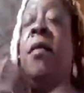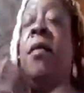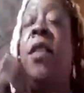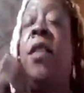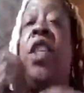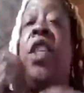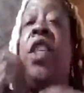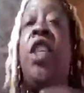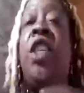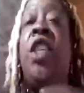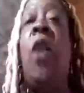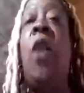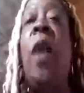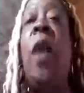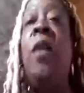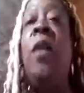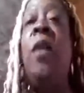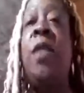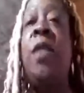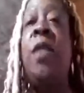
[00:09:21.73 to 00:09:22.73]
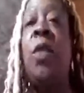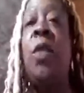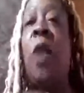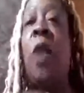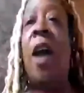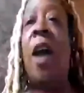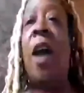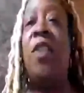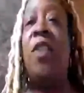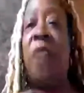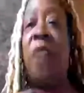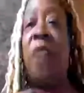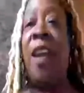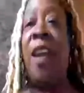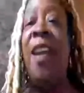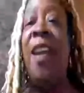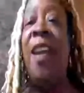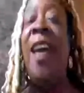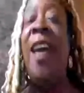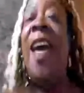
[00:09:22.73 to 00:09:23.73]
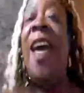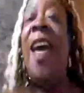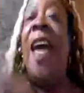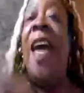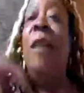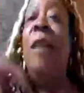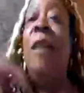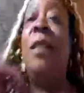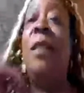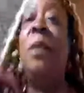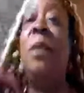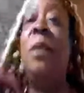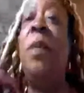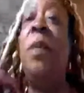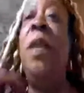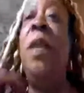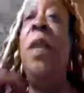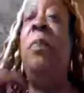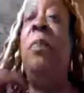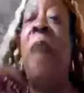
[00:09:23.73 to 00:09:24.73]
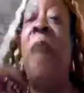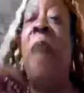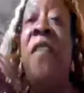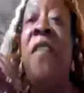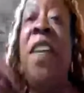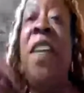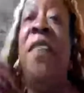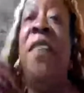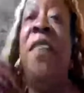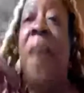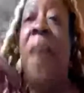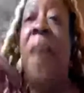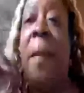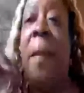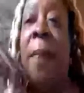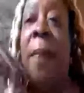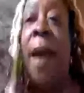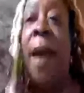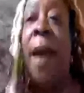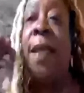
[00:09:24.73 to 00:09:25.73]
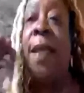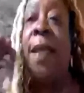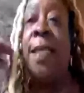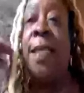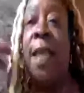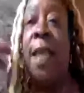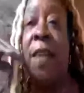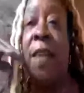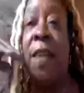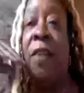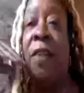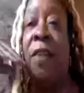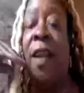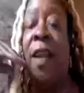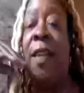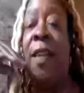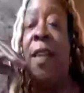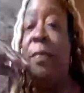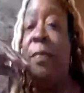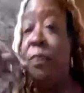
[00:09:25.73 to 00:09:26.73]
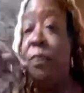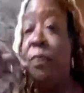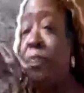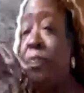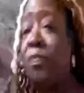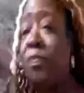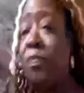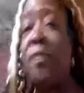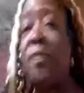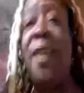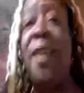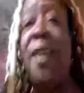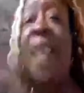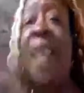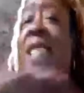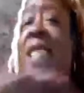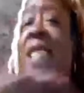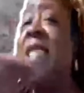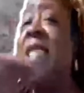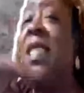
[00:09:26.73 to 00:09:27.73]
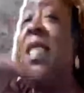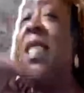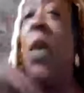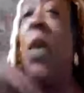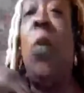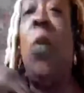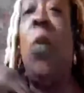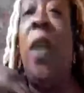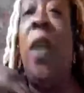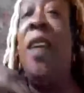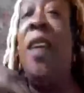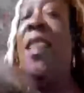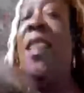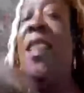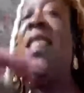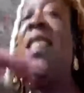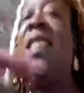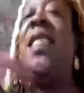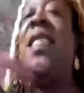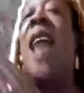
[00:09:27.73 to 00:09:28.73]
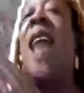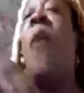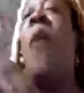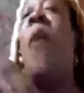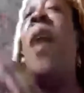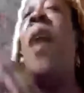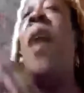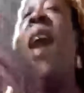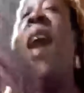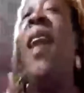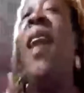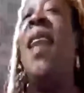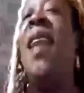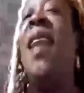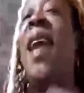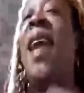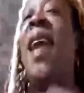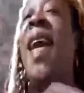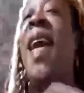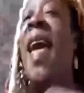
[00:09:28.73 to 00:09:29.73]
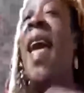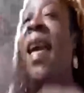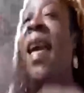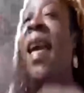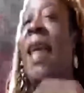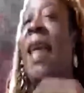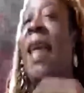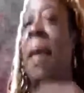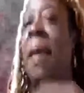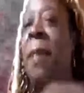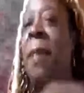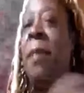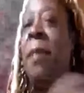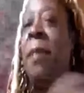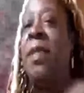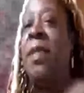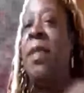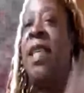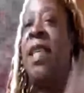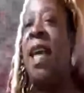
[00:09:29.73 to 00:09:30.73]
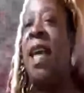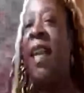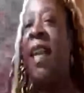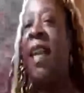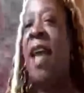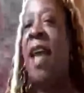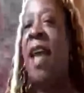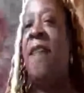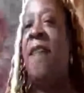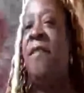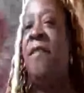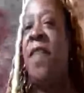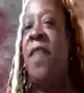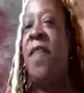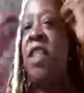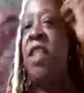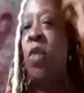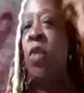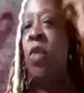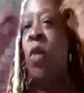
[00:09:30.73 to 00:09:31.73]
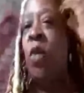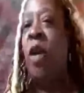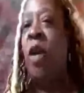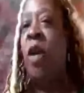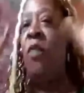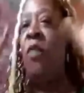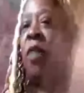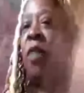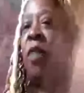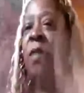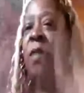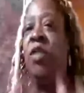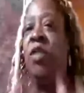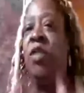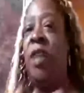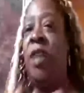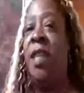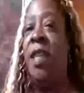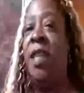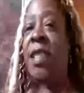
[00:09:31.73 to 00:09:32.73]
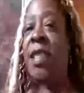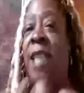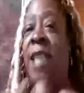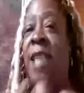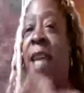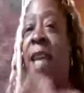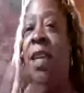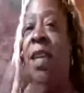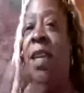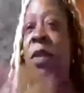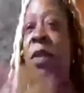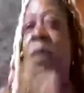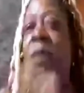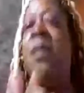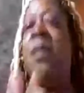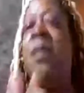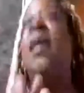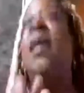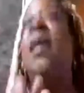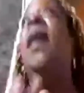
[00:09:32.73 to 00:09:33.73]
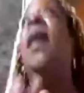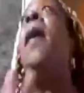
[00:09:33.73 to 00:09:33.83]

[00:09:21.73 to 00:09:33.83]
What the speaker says: show I used to watch, right? It used to be Buffy the Vampire Slayer, right? This is so weird. This is how I kind of like get people to get like a visual of what I'm trying to say, you know what I'm saying?